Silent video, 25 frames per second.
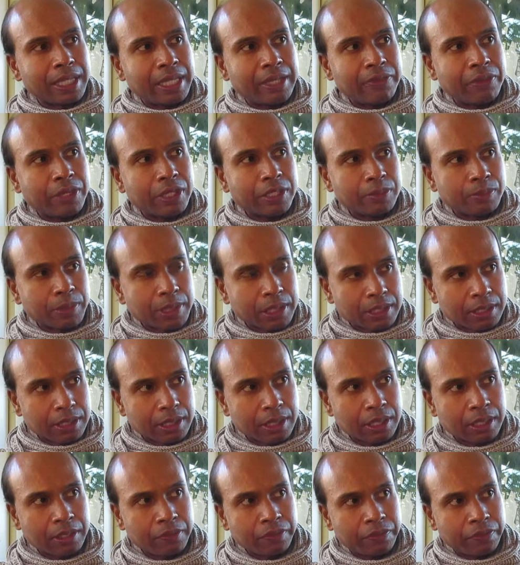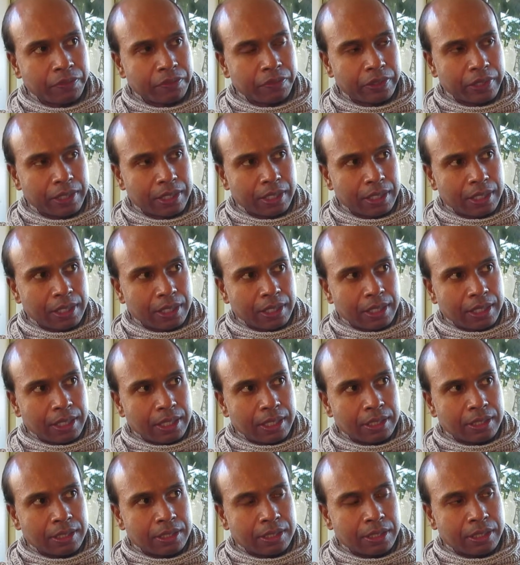giving as much love
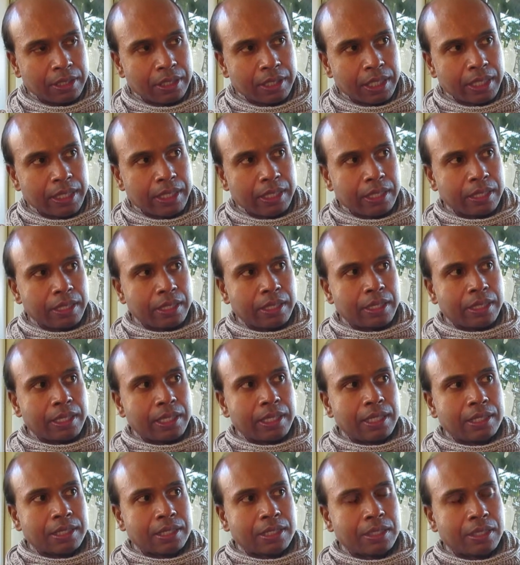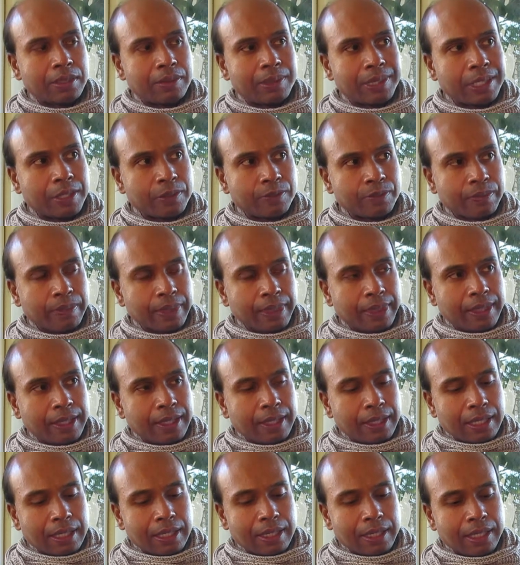into the thing, and then it's about
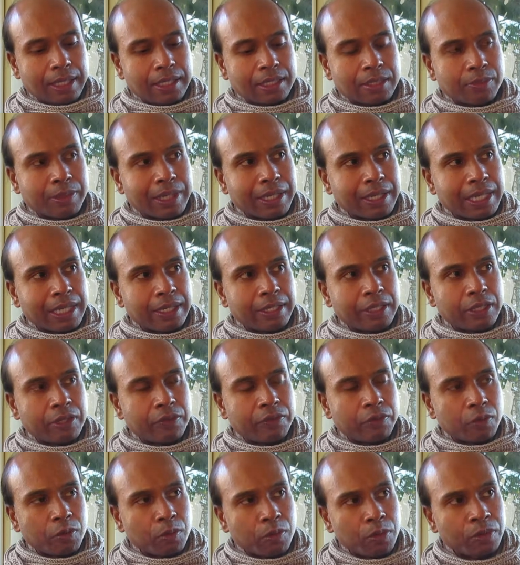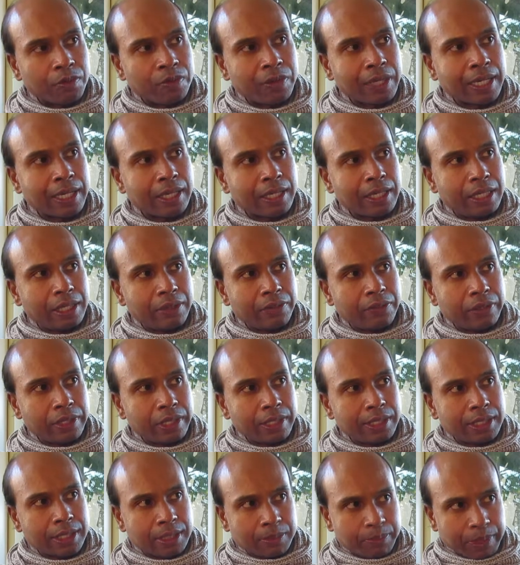and then it's about letting go of all of that even
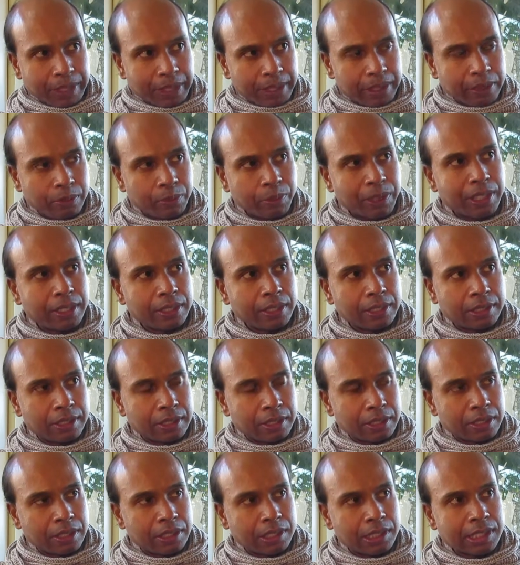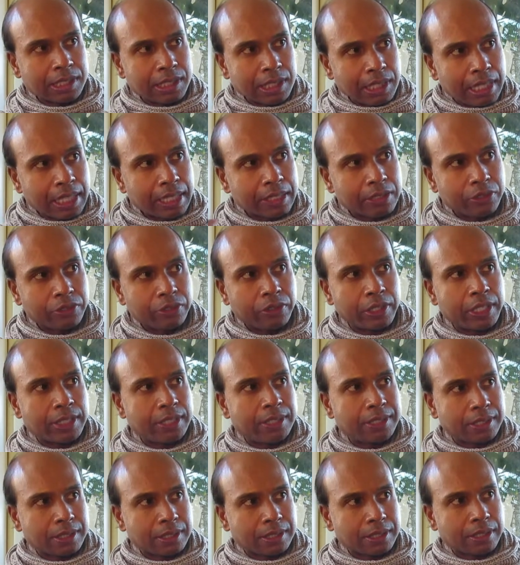and just being the witnesser and just let
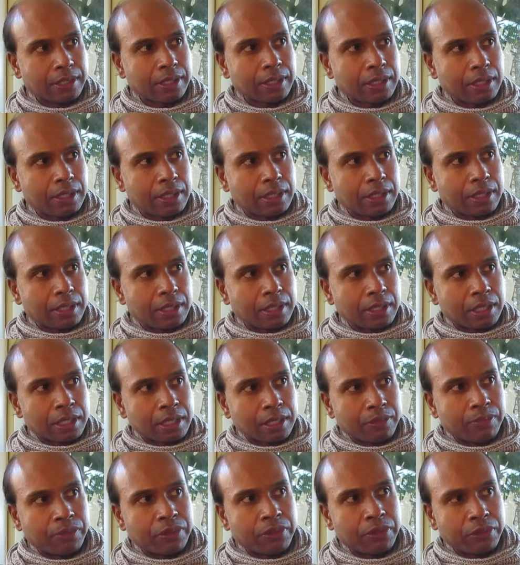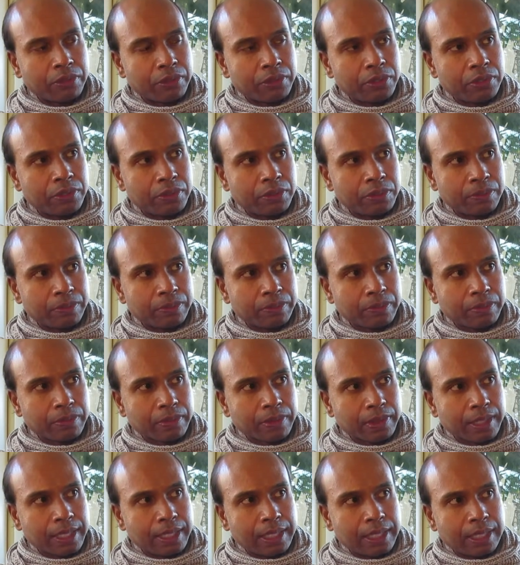grace come through
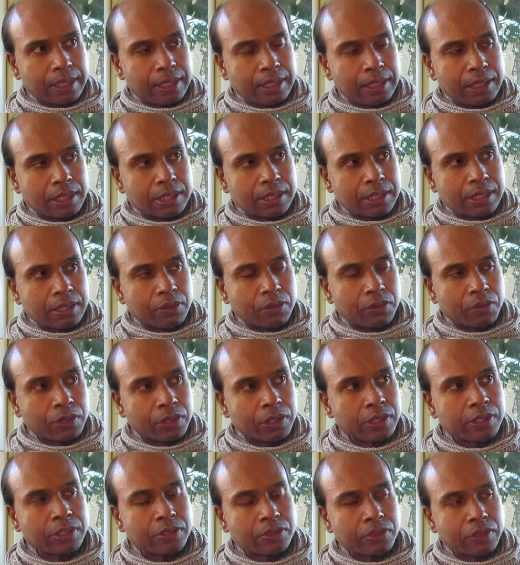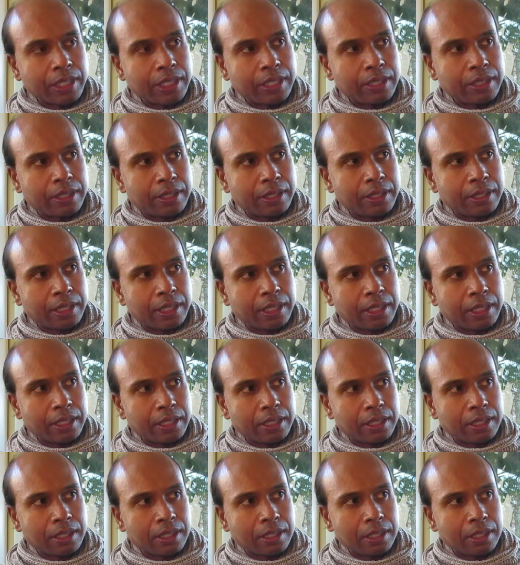and just orchestrate the thing